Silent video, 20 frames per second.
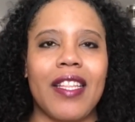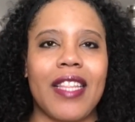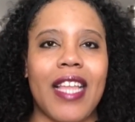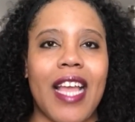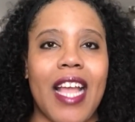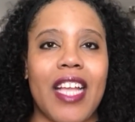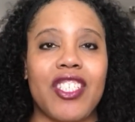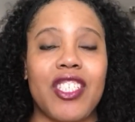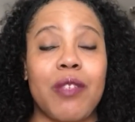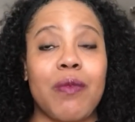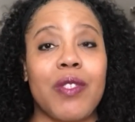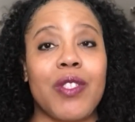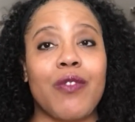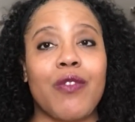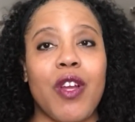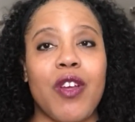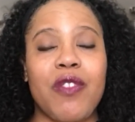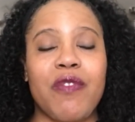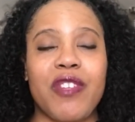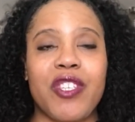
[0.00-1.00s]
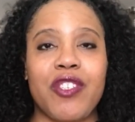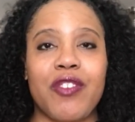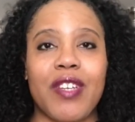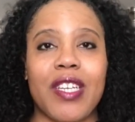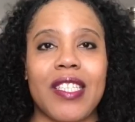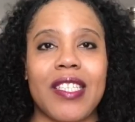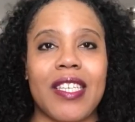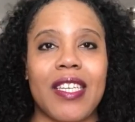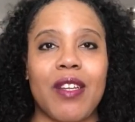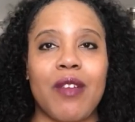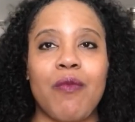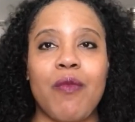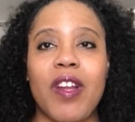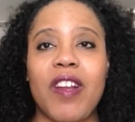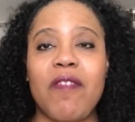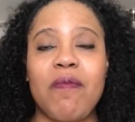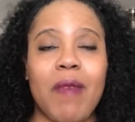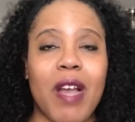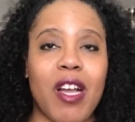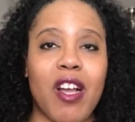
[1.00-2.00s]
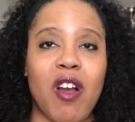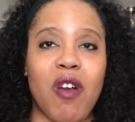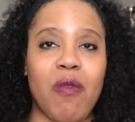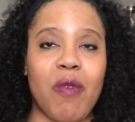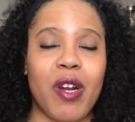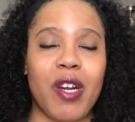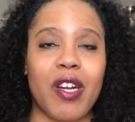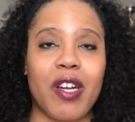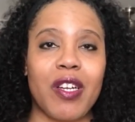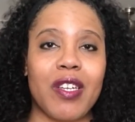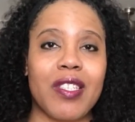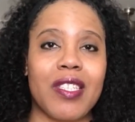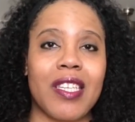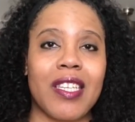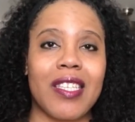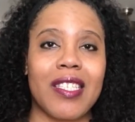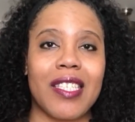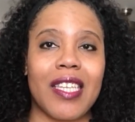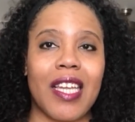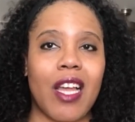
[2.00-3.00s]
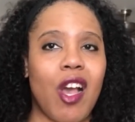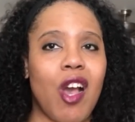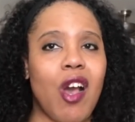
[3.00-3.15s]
that she was growth restricted, one of my coworkers said,